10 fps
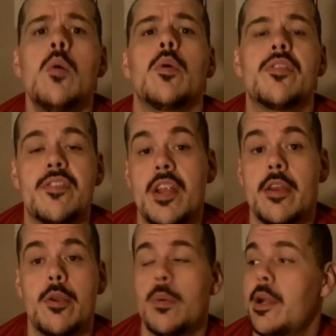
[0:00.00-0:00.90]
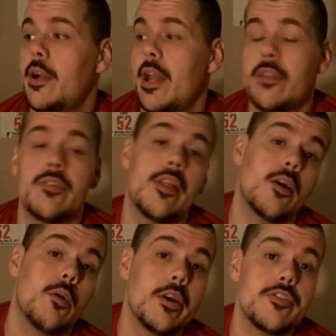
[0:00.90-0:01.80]
Well, since now you were here to answer
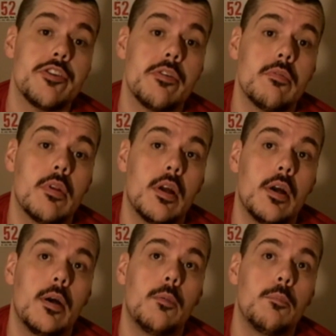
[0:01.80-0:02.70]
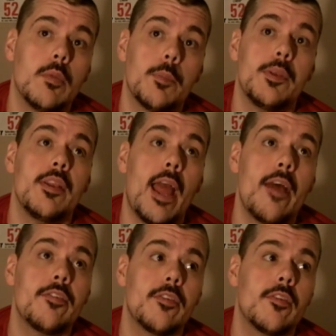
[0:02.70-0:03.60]
that question, let me
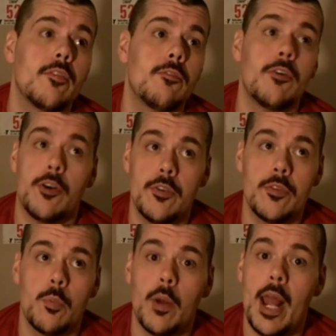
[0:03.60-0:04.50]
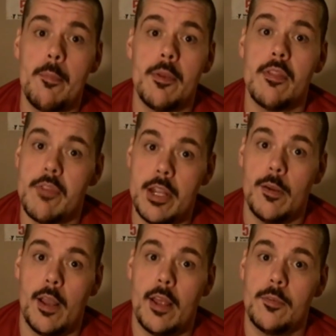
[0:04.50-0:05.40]
ask first what happened in the
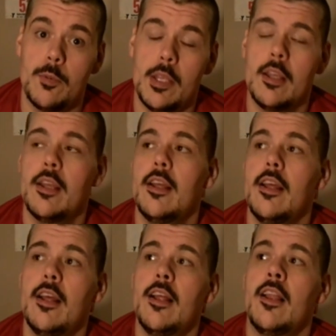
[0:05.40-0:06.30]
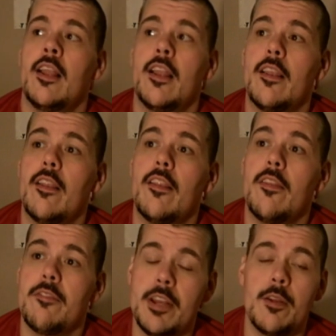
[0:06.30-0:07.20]
video last week.
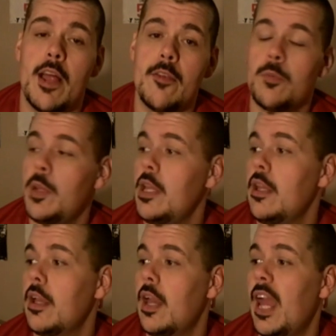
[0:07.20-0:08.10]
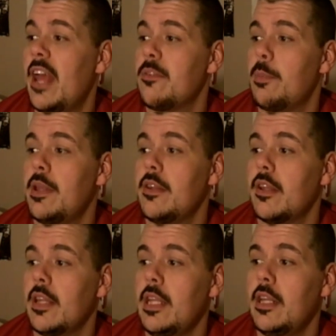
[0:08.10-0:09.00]
The video last week has been
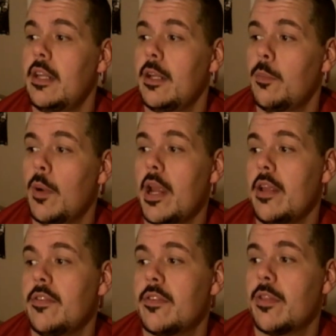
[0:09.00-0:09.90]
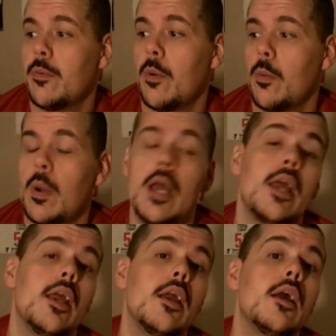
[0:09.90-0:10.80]
deleted, erased, thrown
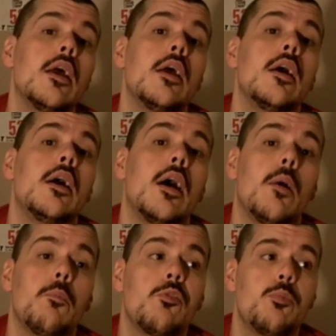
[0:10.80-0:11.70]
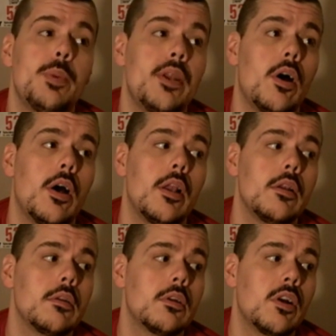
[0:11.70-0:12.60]
away, spit on,
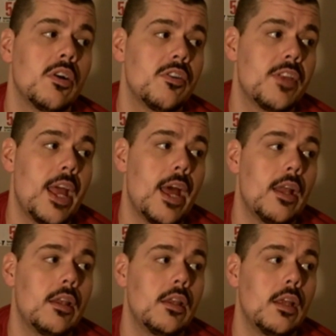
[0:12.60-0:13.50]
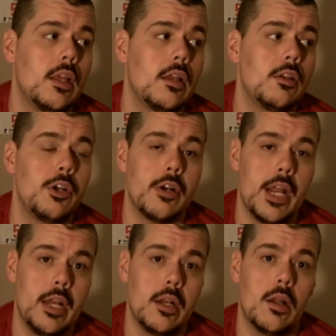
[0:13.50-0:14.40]
cursed at, and
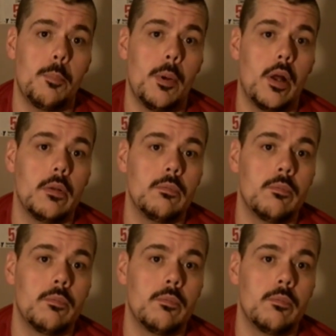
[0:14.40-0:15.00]
urinated upon.